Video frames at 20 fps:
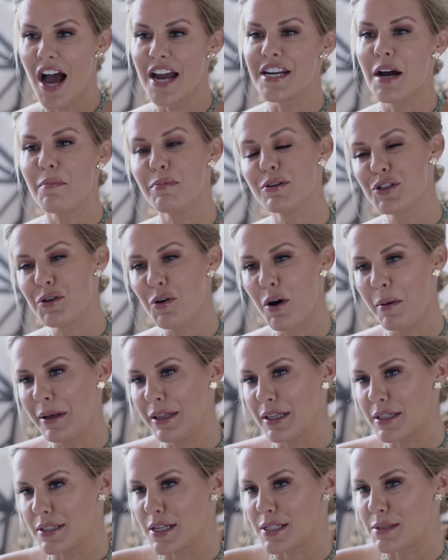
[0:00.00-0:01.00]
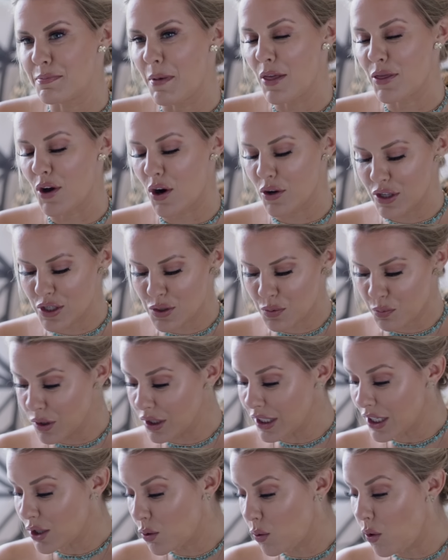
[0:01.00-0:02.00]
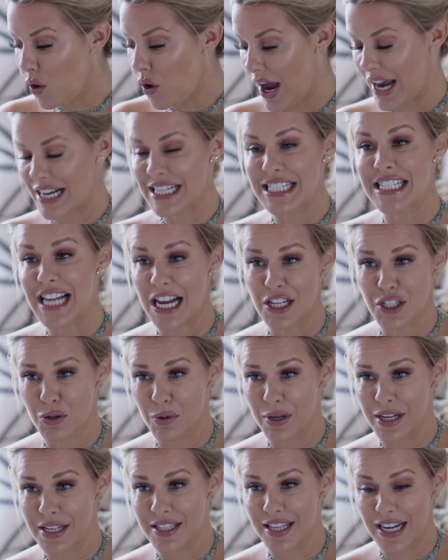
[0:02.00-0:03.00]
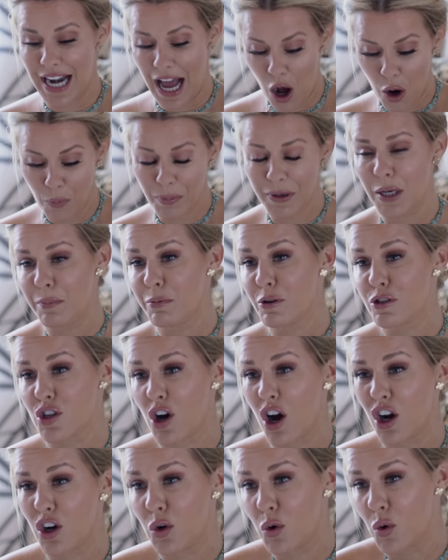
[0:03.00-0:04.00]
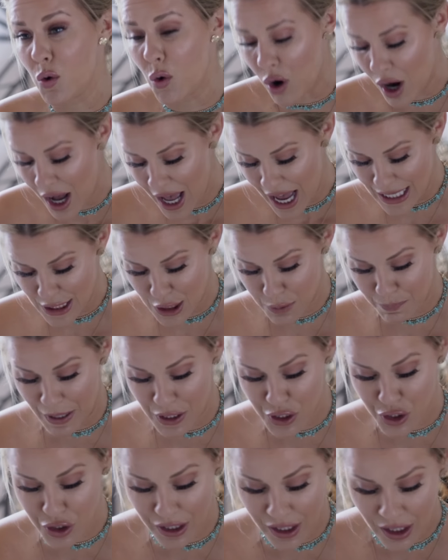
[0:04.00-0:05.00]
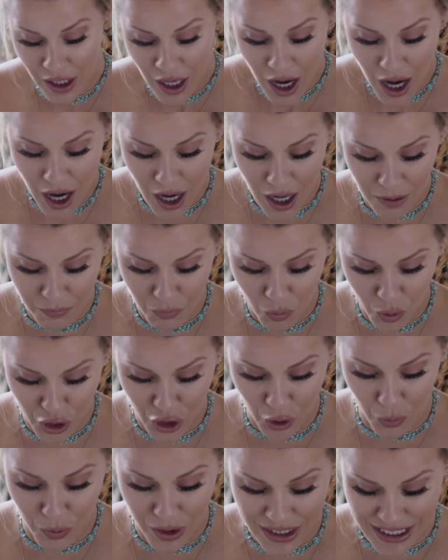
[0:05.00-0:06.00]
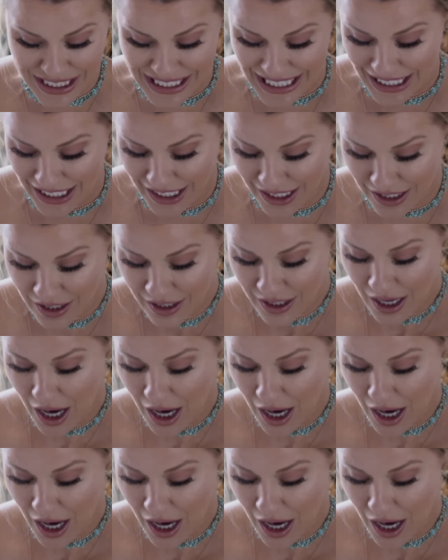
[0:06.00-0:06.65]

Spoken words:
Number 2 on my list this month are these really cool accessories that help keep your dog cool, especially, when it's getting